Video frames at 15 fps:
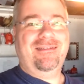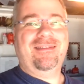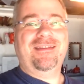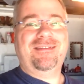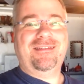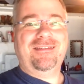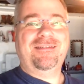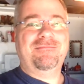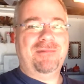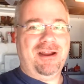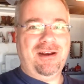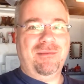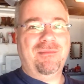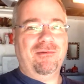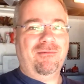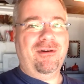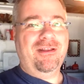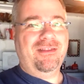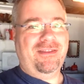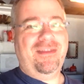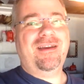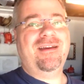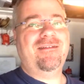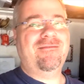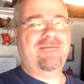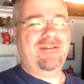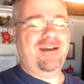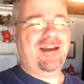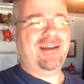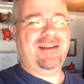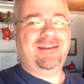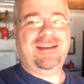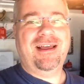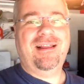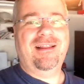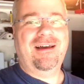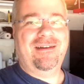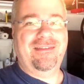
This is my number one thing. I can tell how